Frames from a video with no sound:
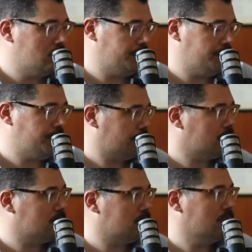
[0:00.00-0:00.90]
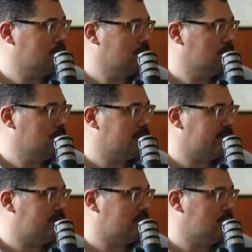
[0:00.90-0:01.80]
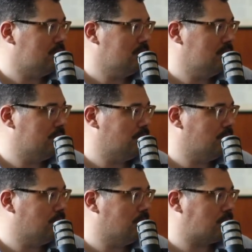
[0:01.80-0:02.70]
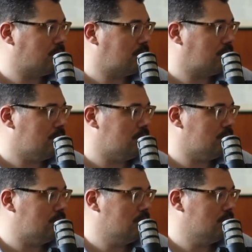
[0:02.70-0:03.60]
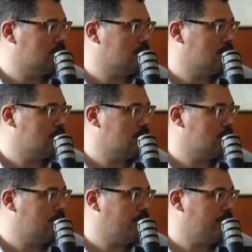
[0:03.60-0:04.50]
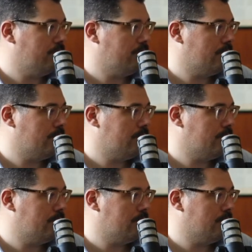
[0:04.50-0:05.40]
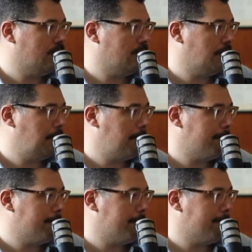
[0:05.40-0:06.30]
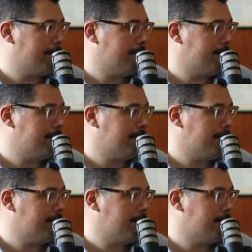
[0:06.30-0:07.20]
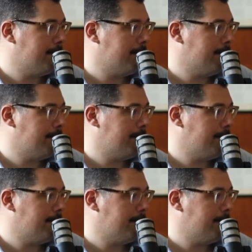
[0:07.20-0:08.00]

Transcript: (silent)